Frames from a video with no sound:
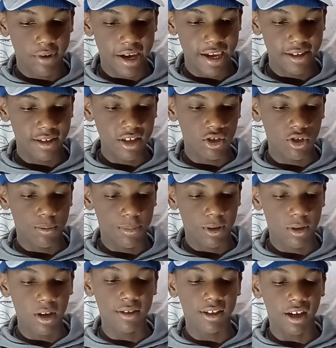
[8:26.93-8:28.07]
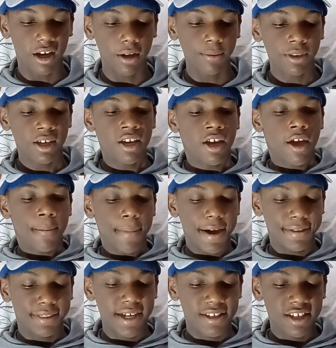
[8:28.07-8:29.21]
fuels need to be cut down
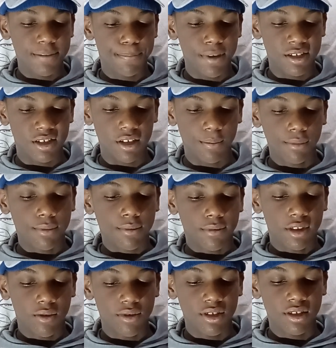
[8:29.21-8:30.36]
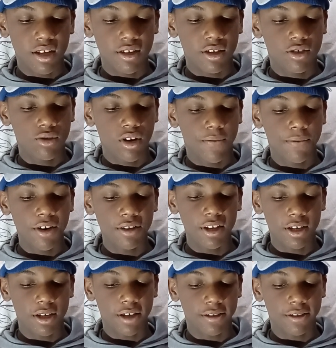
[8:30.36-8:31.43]
by 30% in 2030 to avoid the